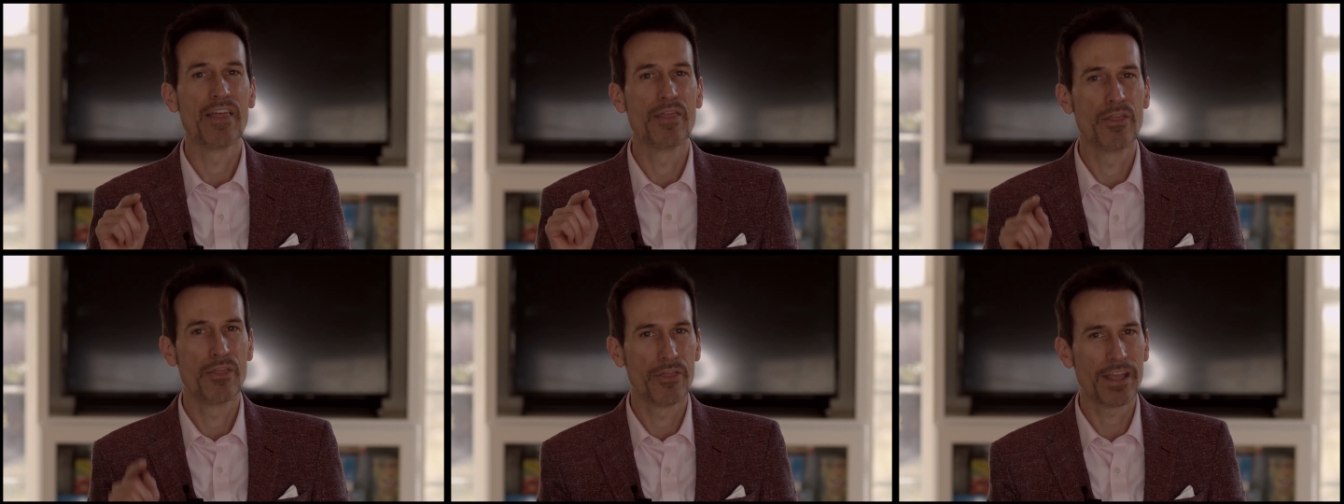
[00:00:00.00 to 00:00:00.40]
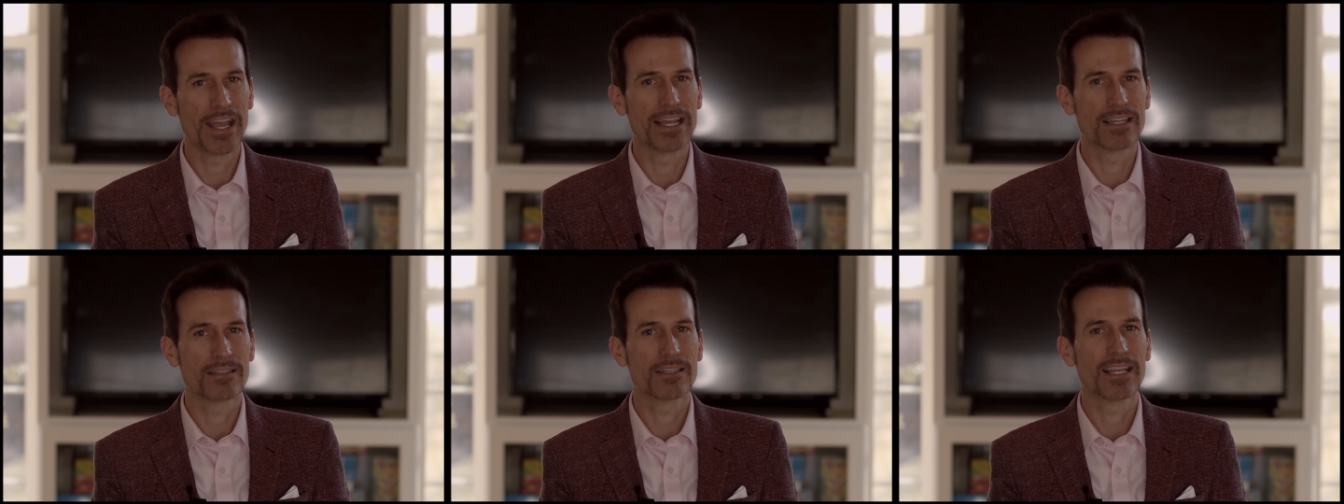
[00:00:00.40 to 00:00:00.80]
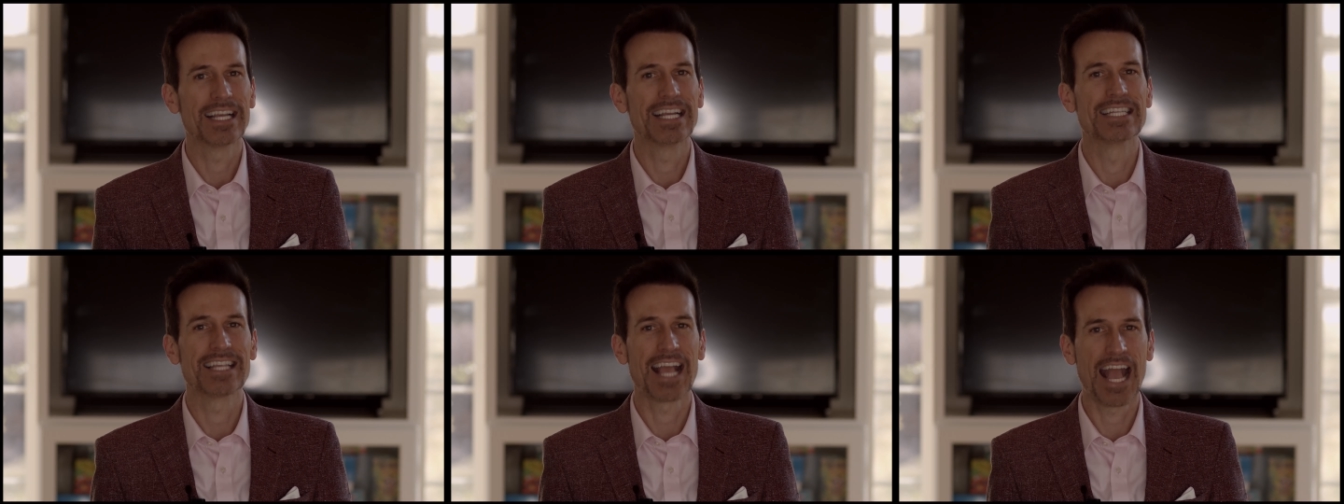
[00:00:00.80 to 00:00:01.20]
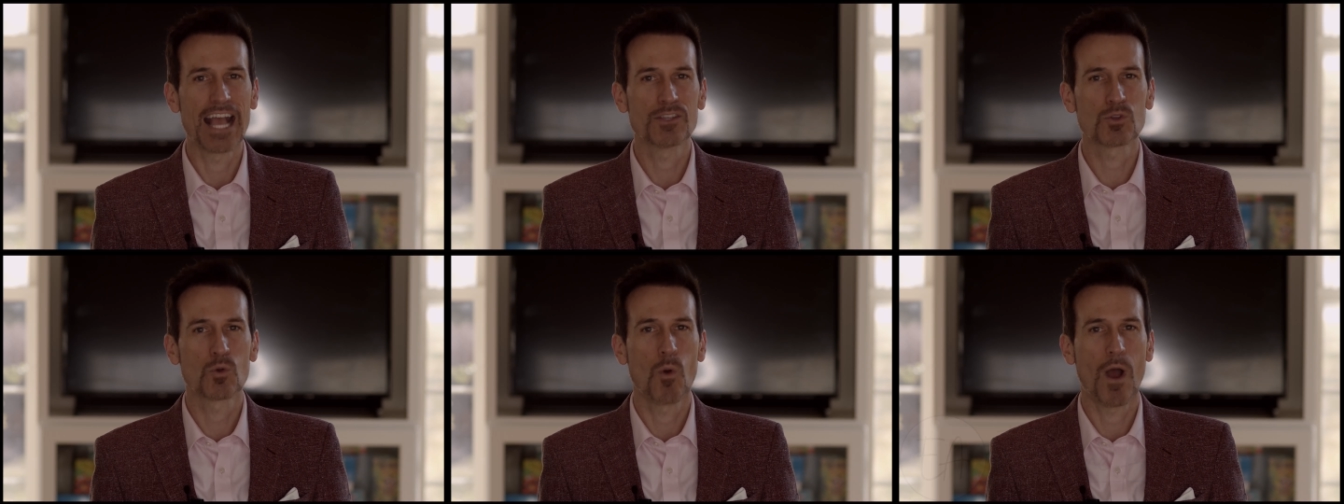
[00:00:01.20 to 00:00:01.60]
and this is
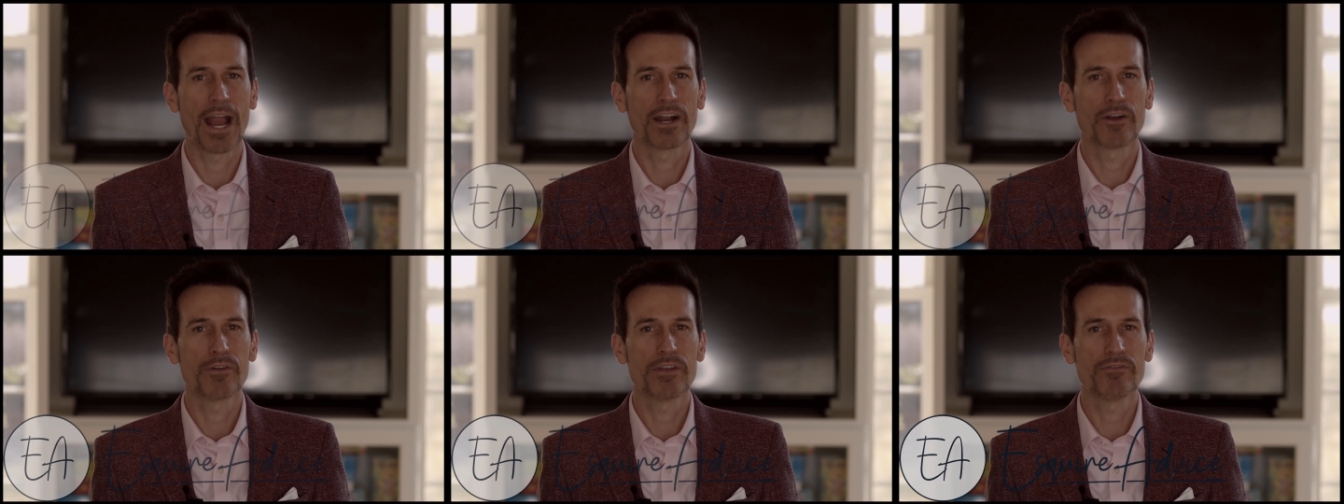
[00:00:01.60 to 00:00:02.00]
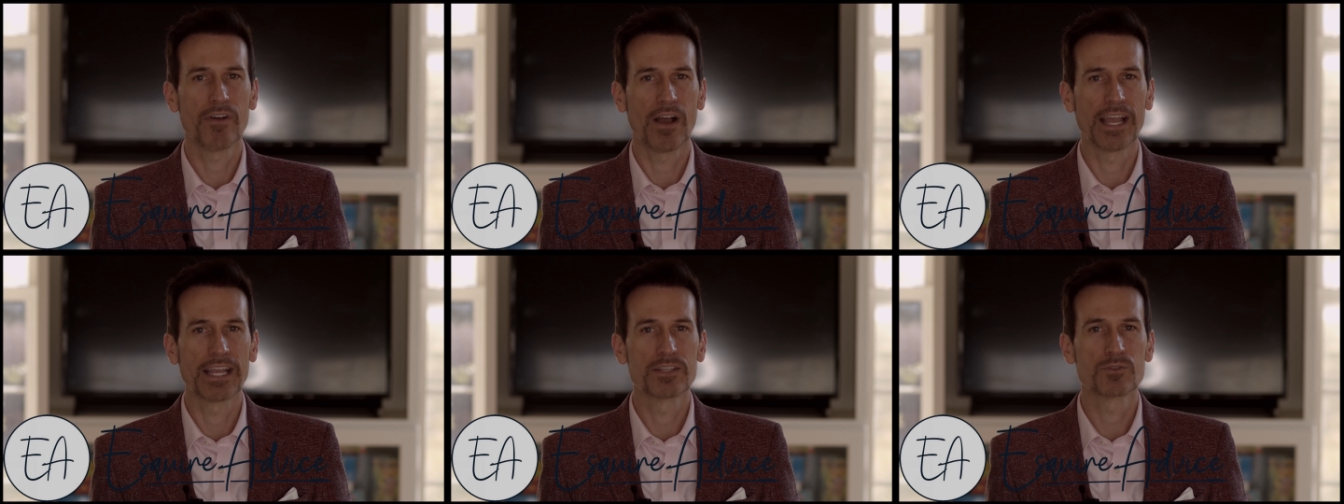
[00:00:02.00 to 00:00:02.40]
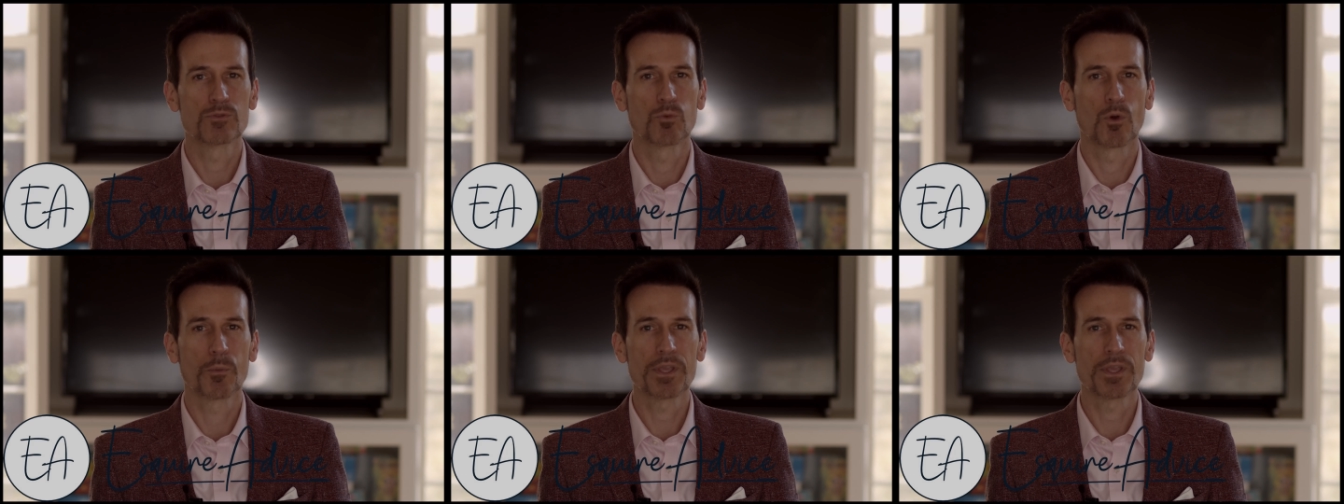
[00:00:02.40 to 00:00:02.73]
Esquire Advice,